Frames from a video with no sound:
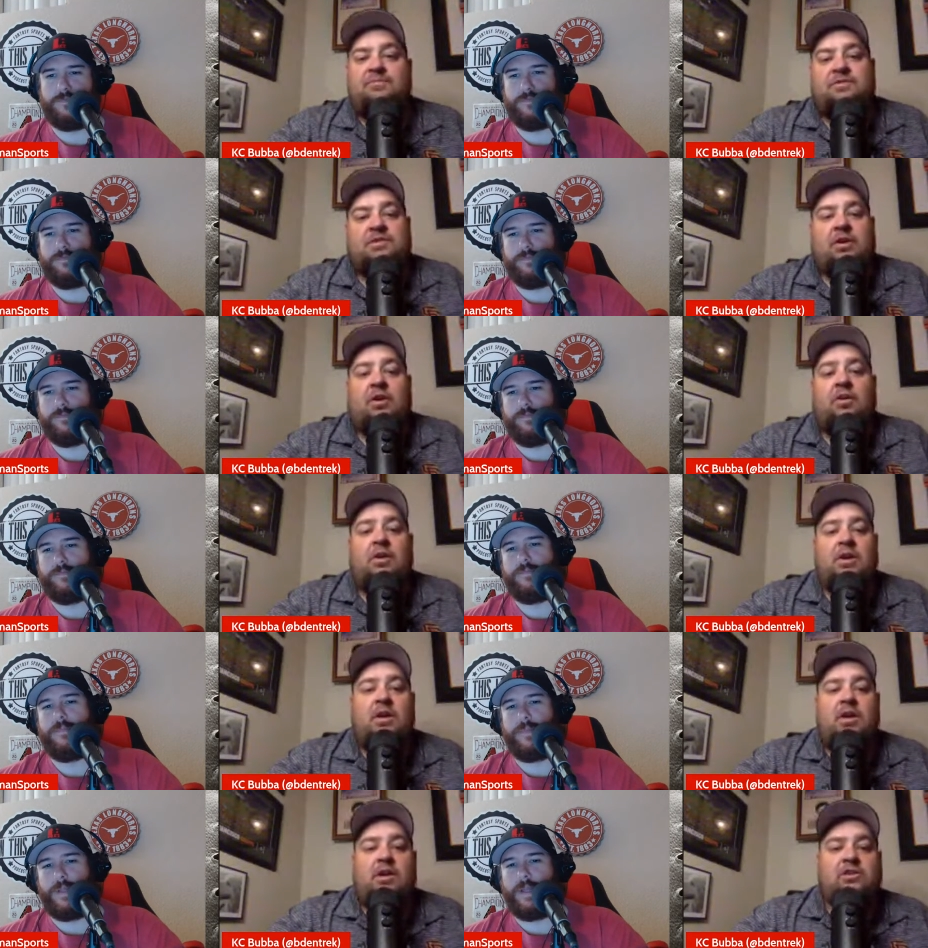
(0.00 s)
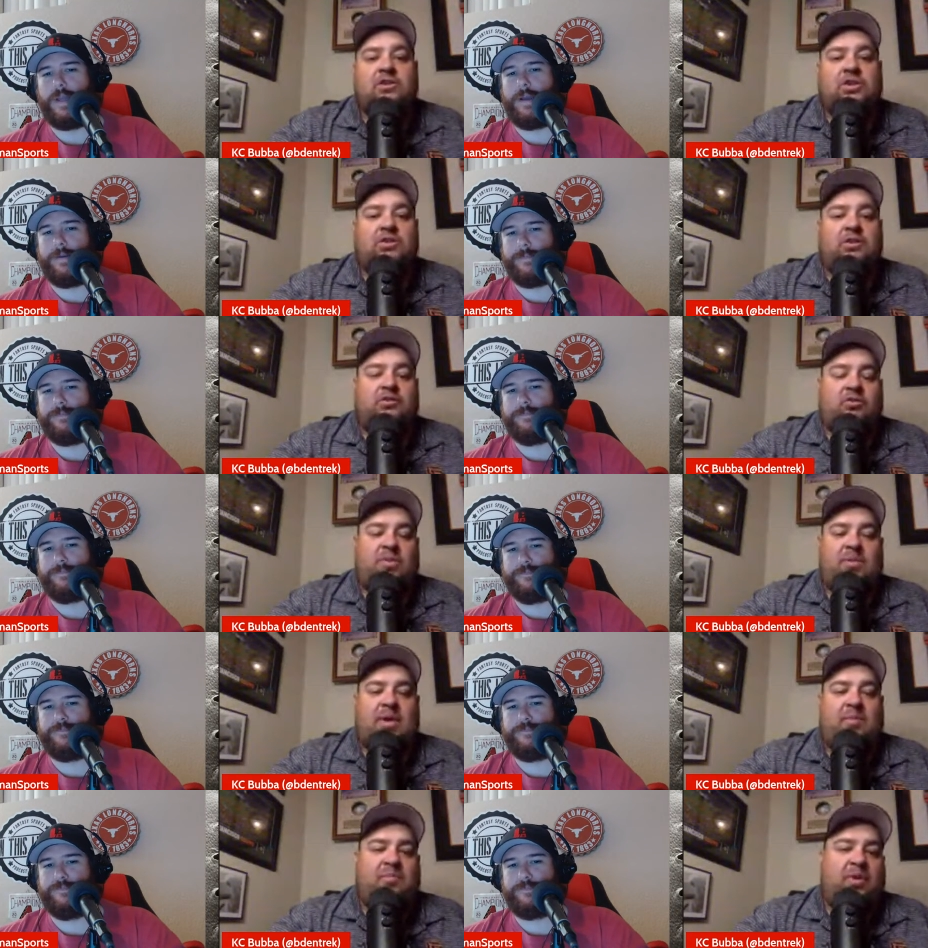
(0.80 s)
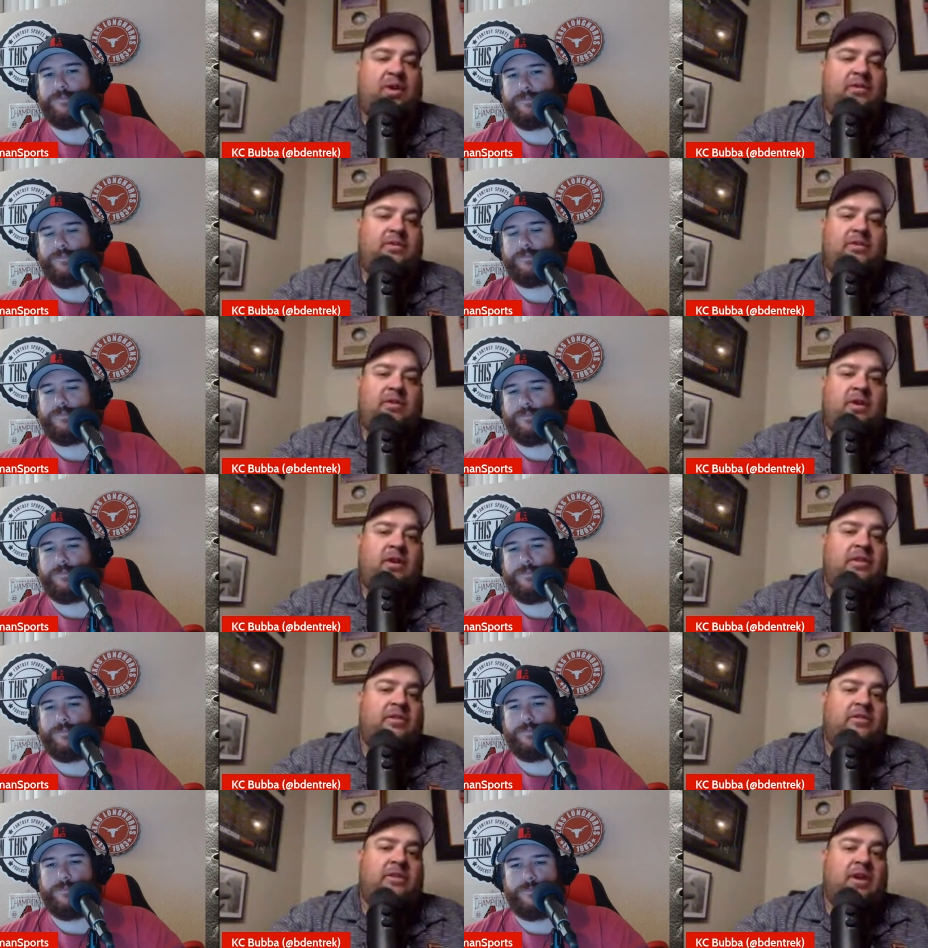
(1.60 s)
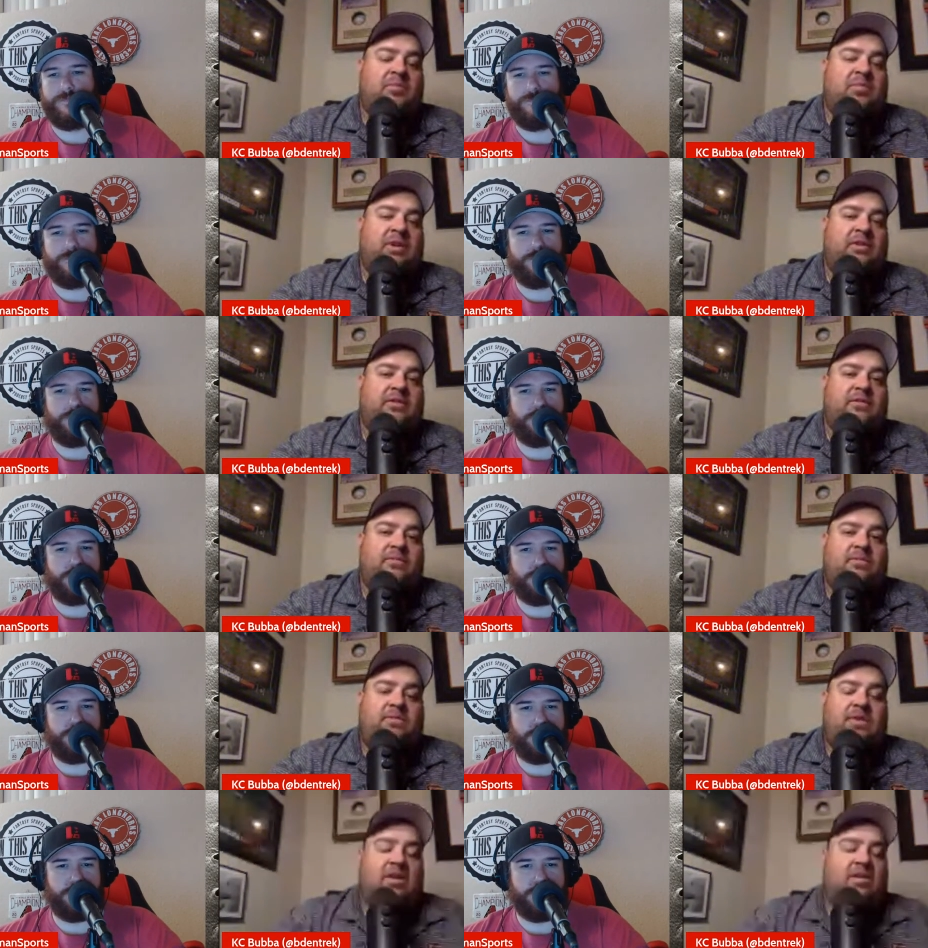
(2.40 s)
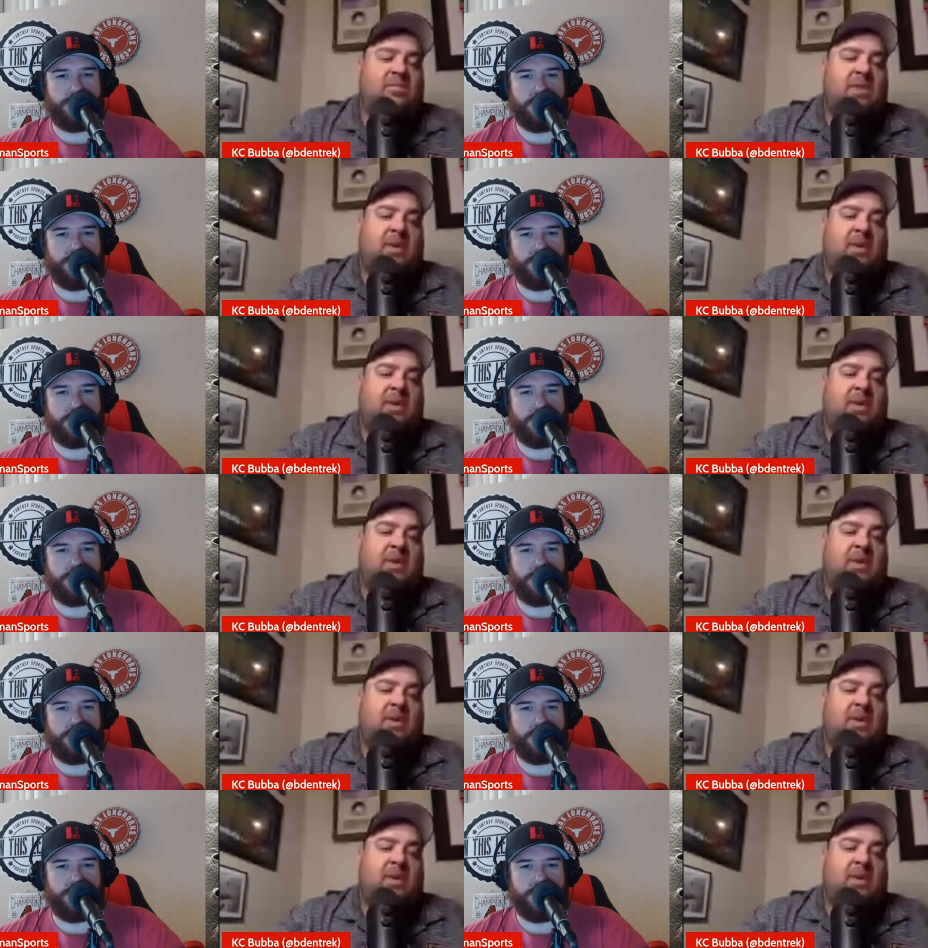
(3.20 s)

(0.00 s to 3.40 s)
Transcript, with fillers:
Speaker 1: So yeah. Junis would be my punt on the slate, but it doesn't